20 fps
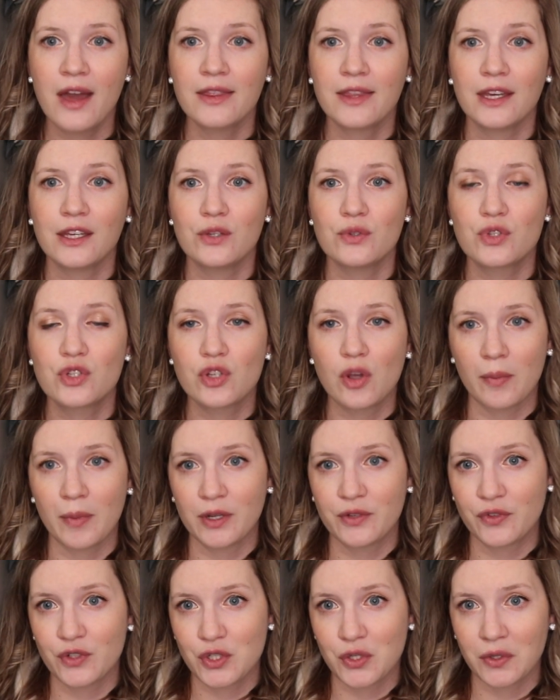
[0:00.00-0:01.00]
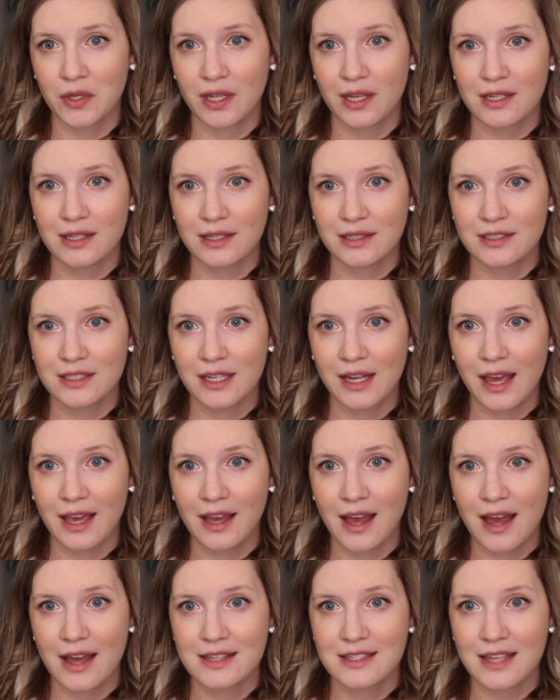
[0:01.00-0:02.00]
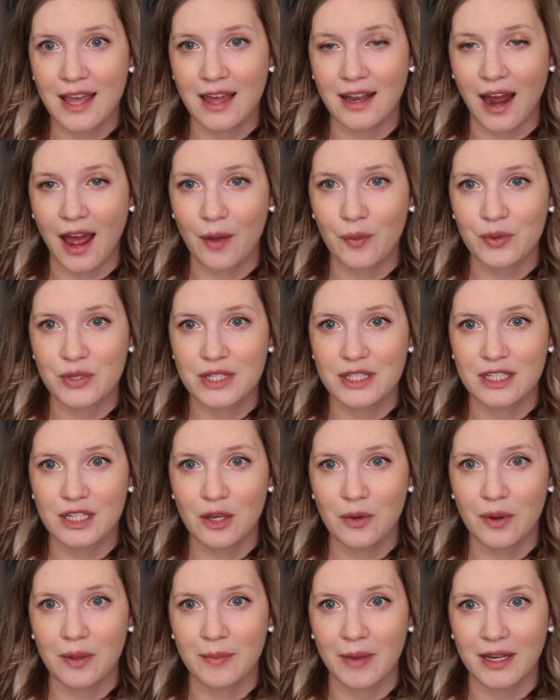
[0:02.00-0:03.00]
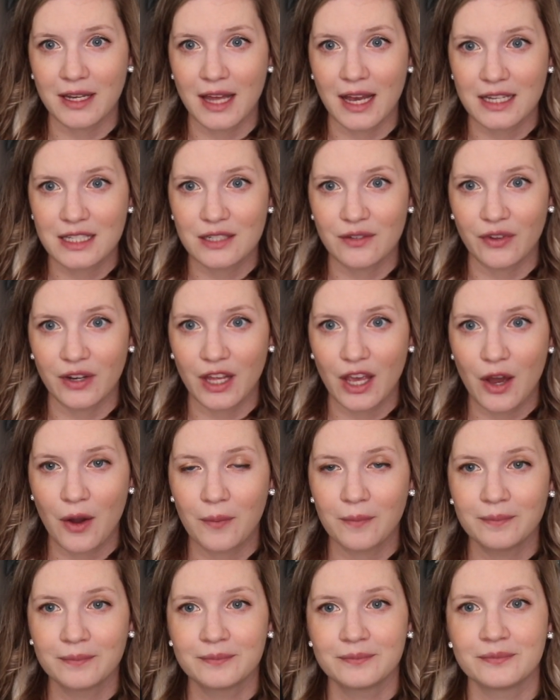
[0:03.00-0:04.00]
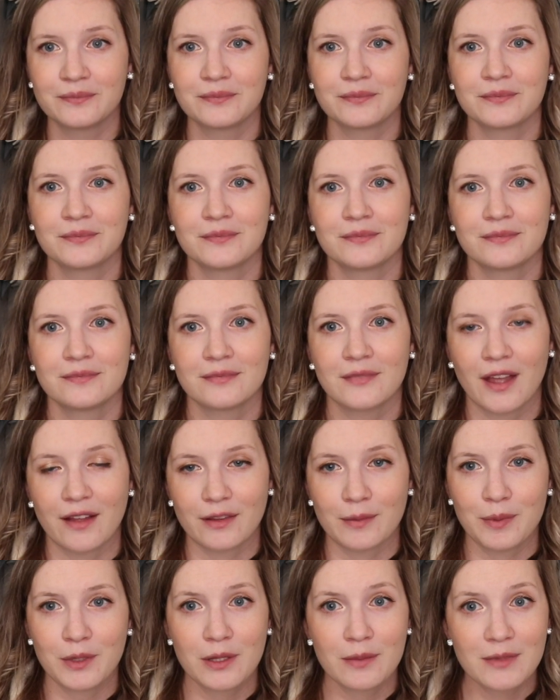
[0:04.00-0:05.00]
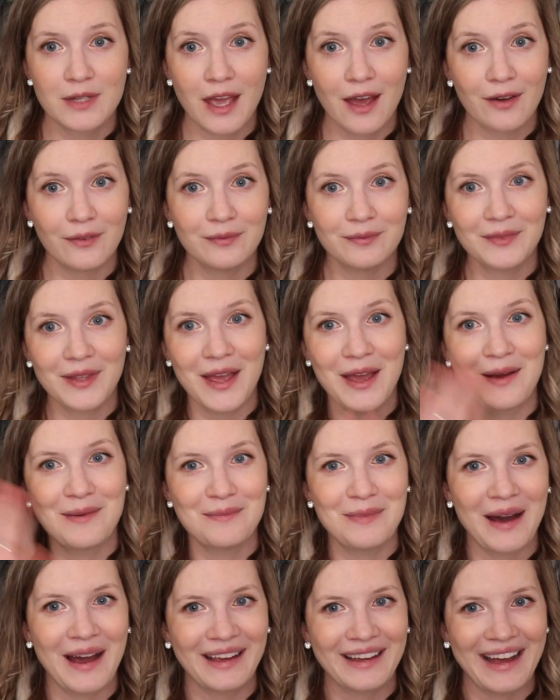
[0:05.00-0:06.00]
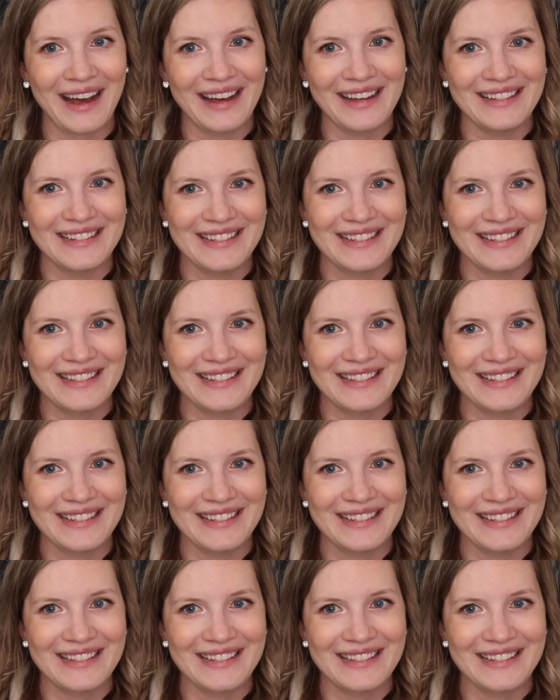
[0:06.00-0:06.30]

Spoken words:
Thank you so much for tuning in today, guys, and I will see you in my next video. I have to put them down. Bye, guys.